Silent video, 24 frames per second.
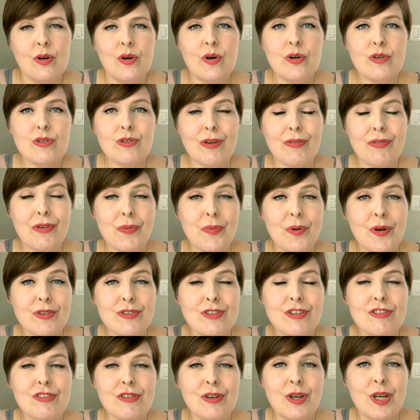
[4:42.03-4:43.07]
Also, if you want
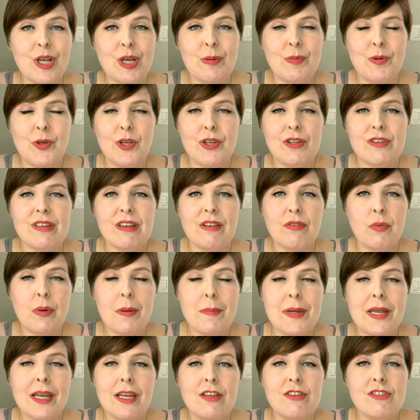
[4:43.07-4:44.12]
to join a community of
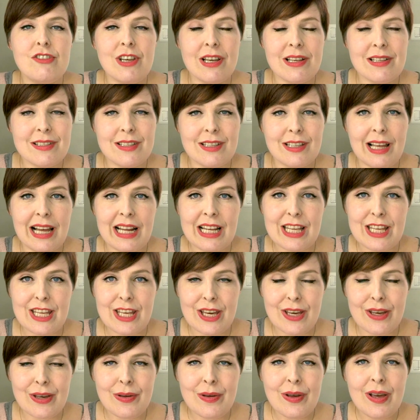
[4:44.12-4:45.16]
women just like
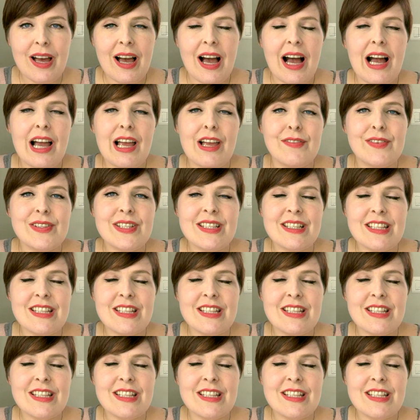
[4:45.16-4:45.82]
you, I have a